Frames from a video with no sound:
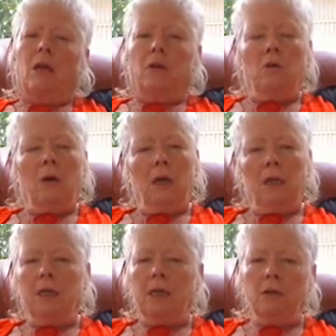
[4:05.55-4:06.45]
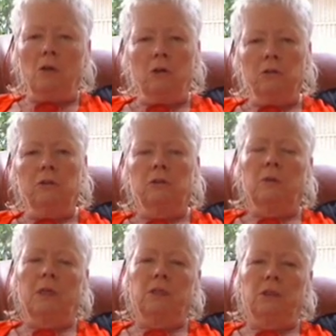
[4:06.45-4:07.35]
you are in an unconscious
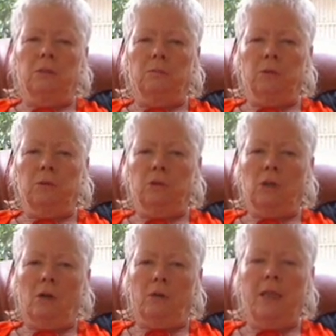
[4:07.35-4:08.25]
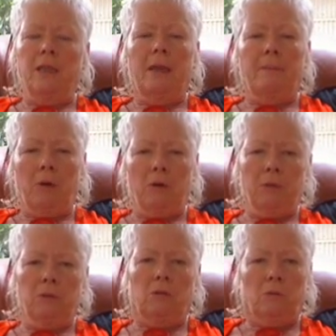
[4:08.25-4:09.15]
relationship with your child in that
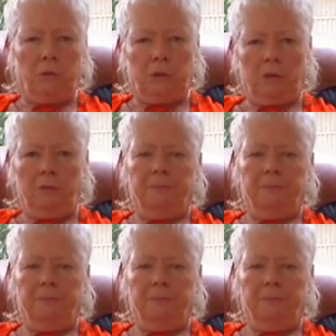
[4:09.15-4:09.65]
moment also.